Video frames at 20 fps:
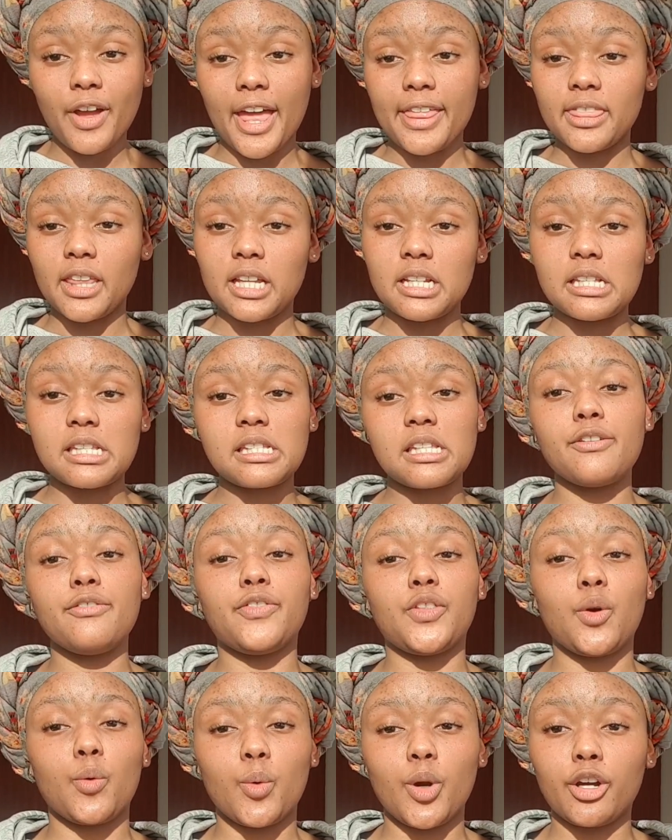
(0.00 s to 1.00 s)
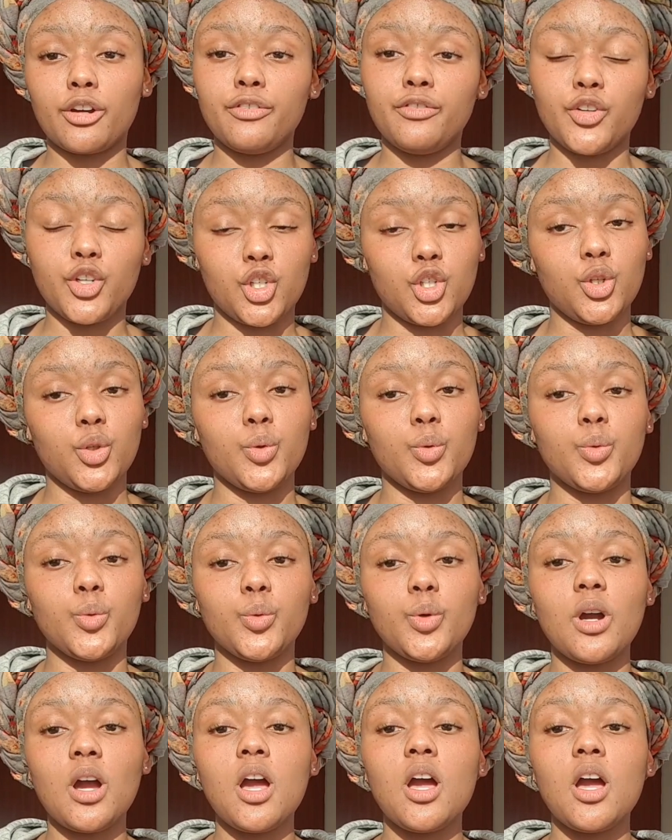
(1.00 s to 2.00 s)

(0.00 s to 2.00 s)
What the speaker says: and then see if they work for you.